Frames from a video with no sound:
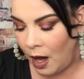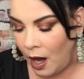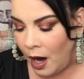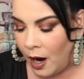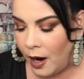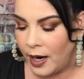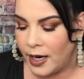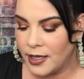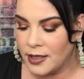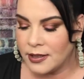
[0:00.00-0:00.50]
All
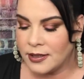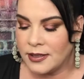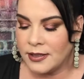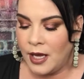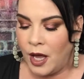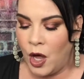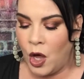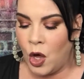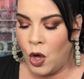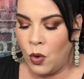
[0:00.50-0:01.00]
right,
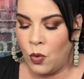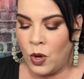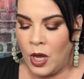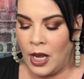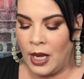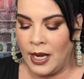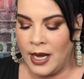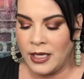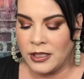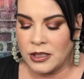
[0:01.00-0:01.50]

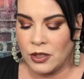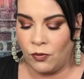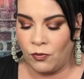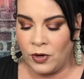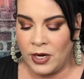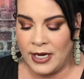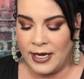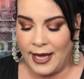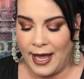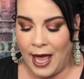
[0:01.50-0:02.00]
so let's
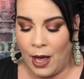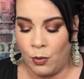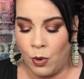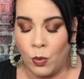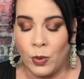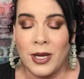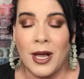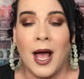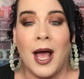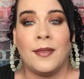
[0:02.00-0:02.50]
recap
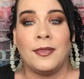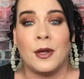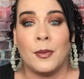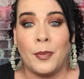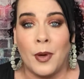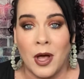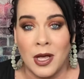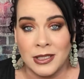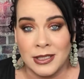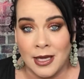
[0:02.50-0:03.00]
what we got in the
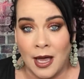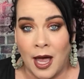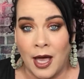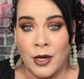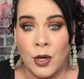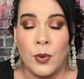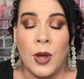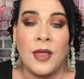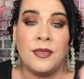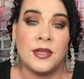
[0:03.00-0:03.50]

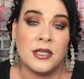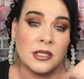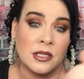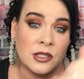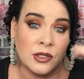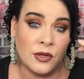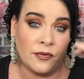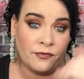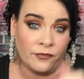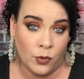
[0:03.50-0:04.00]
Bolzano, and this
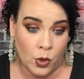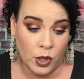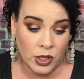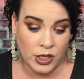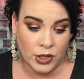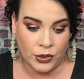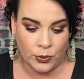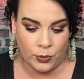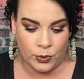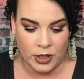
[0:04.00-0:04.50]
is the
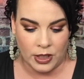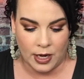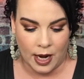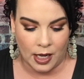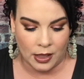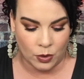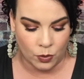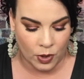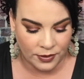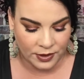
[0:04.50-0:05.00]

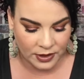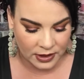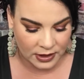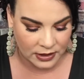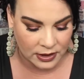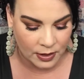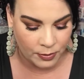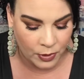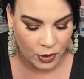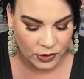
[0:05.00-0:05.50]
$43 one. This
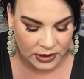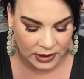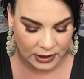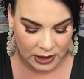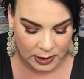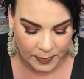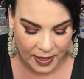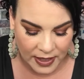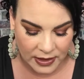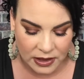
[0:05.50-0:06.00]
is the most
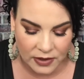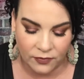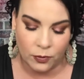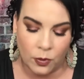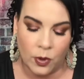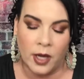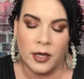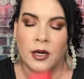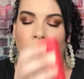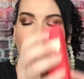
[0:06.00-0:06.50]

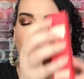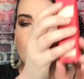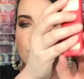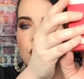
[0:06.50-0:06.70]
expensive one.